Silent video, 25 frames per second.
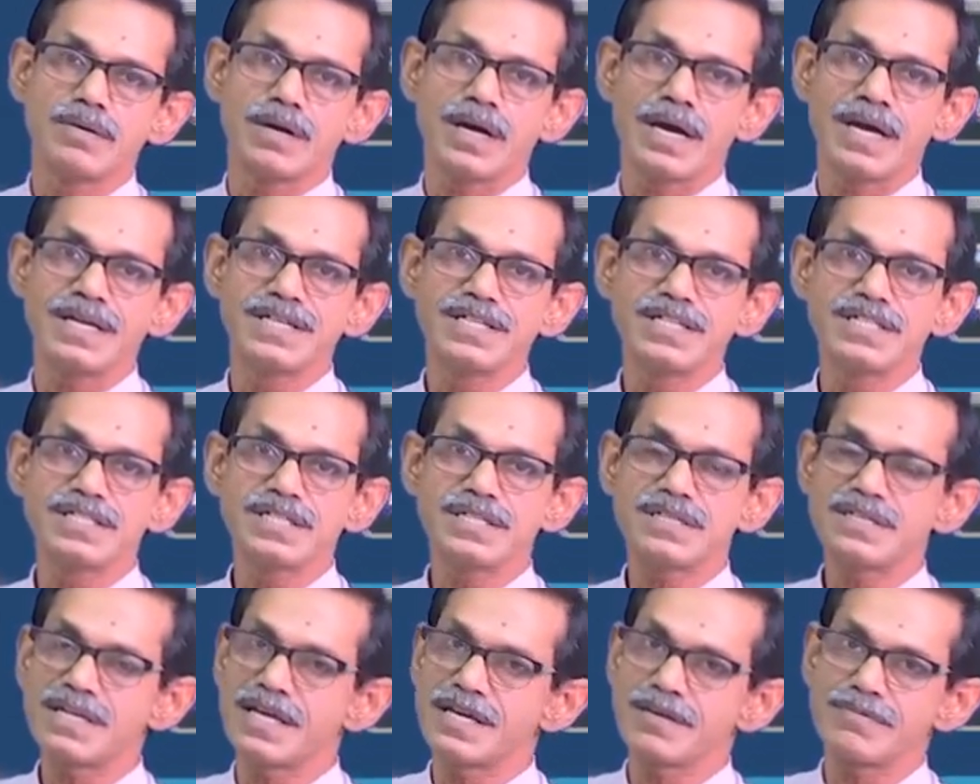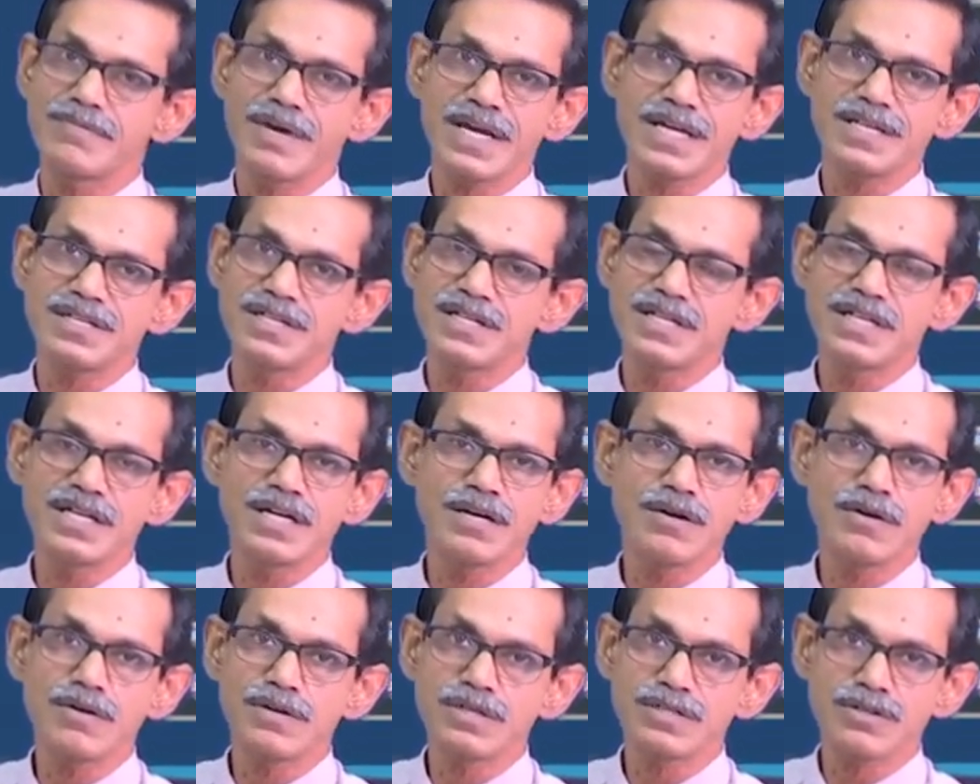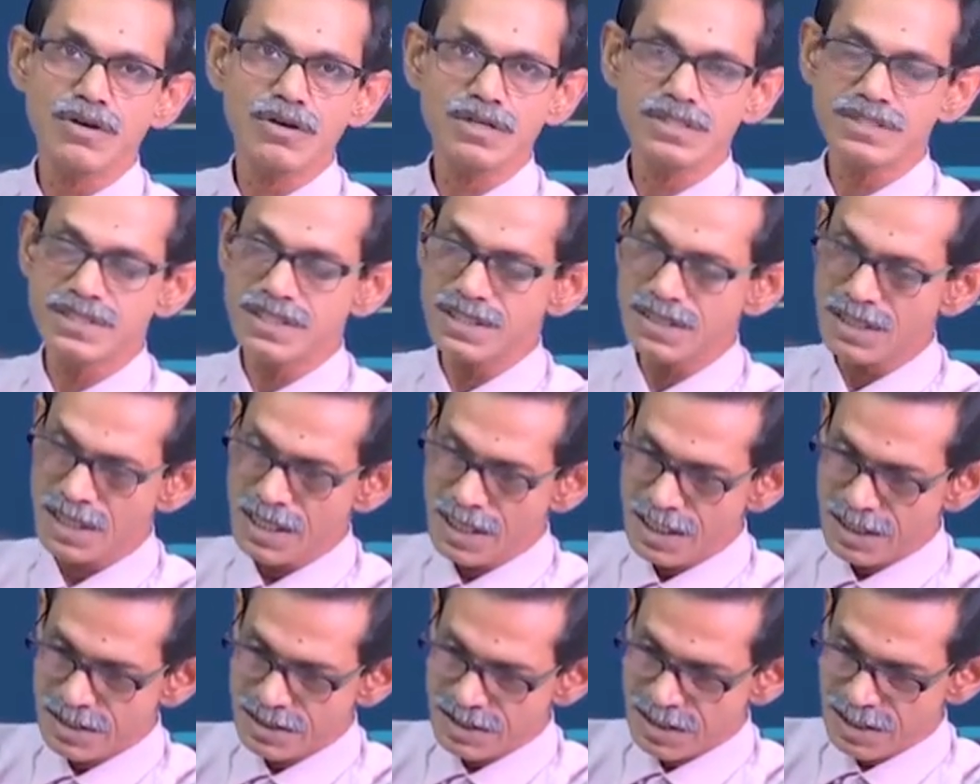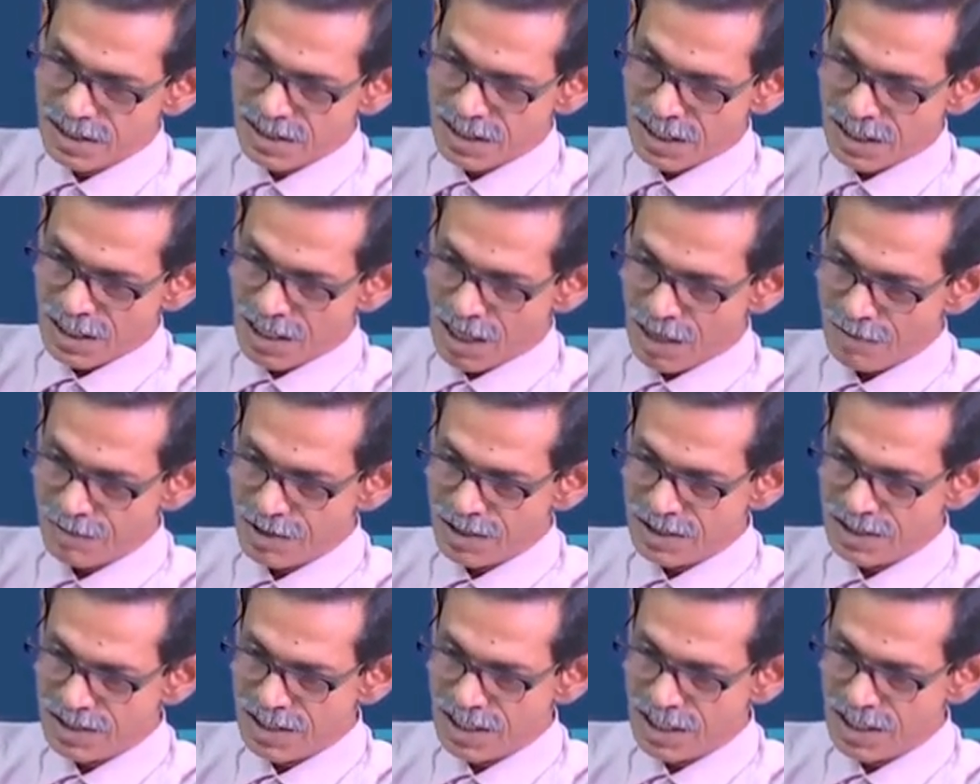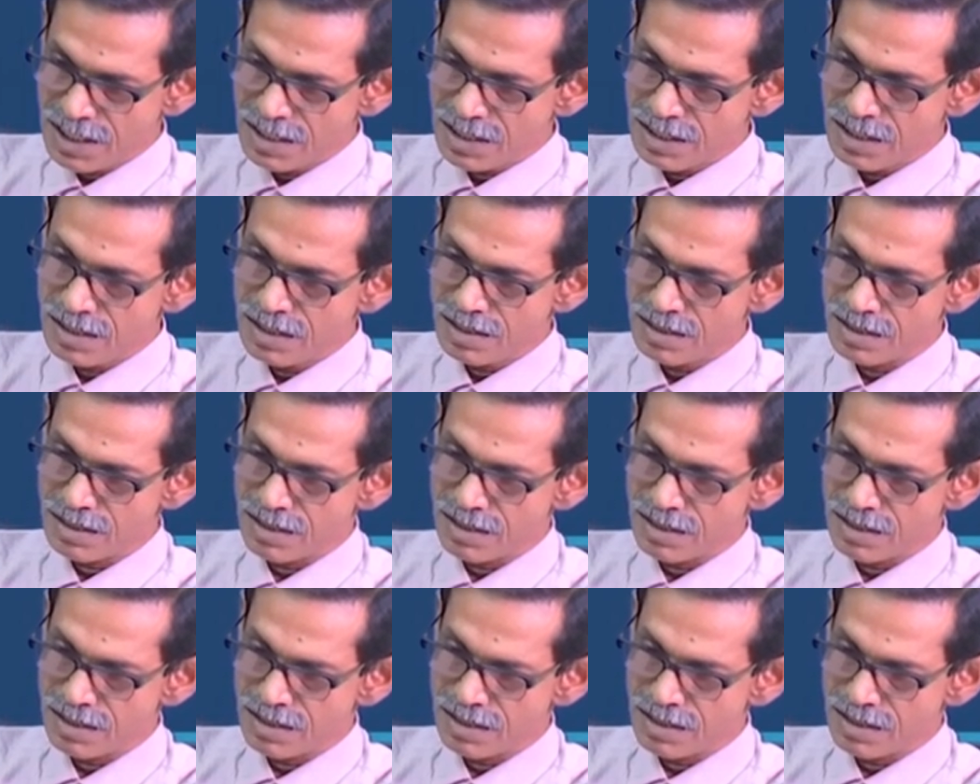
antigen like bacteria or toxin. So, they come inside.